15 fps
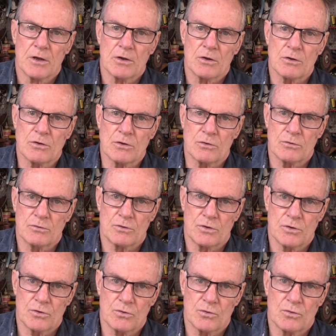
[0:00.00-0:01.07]
You
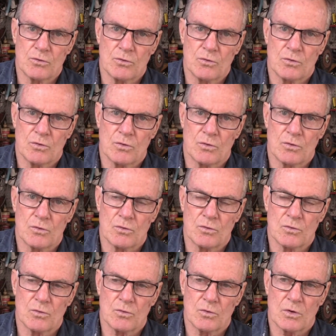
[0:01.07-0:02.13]
do
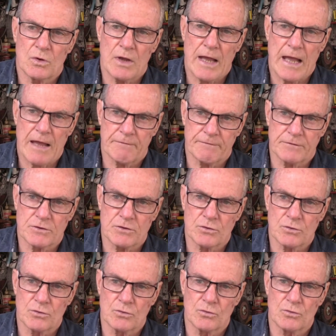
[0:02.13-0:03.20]
have
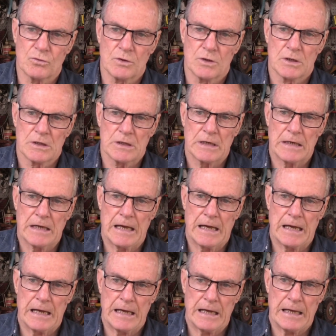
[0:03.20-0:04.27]
to
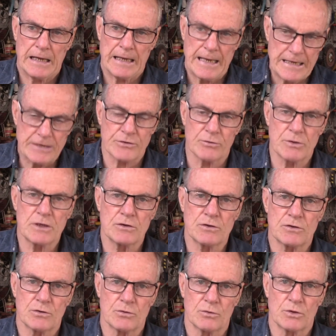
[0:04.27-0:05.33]
enter
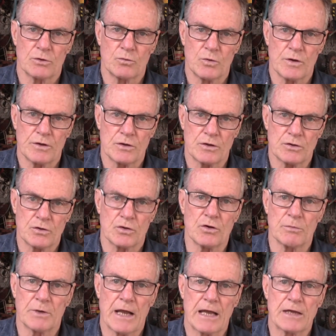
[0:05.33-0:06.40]
into it with a
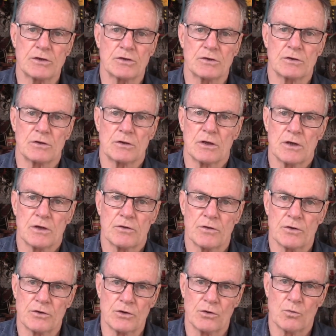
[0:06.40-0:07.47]
determination
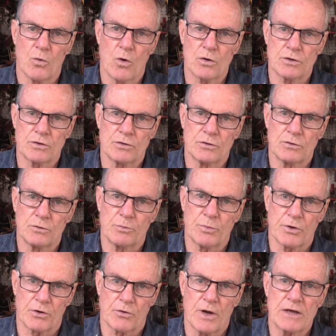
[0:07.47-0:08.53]
that you want to
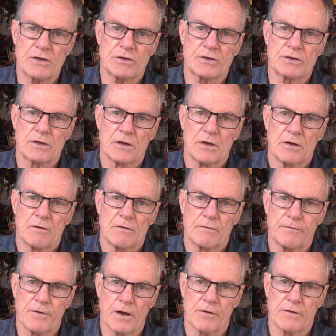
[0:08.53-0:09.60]
progress,
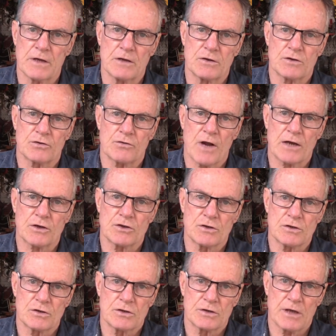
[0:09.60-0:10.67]
follow the
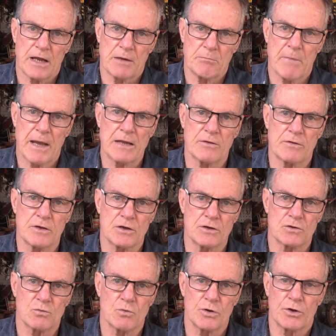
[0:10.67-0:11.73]
instructions and make
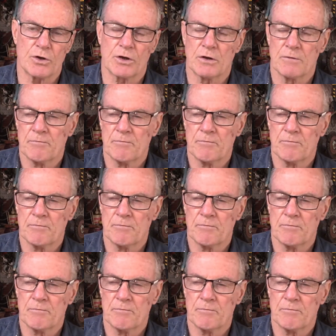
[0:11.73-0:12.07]
things work.